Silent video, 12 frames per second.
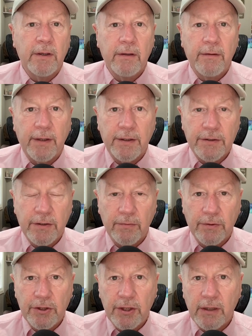things to
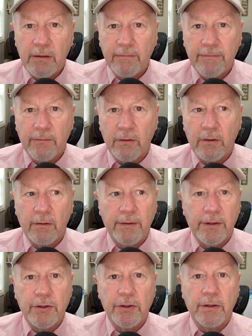achieve for
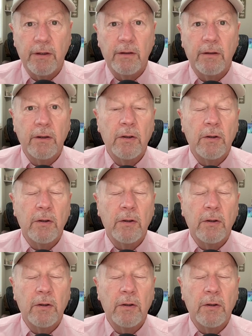this year,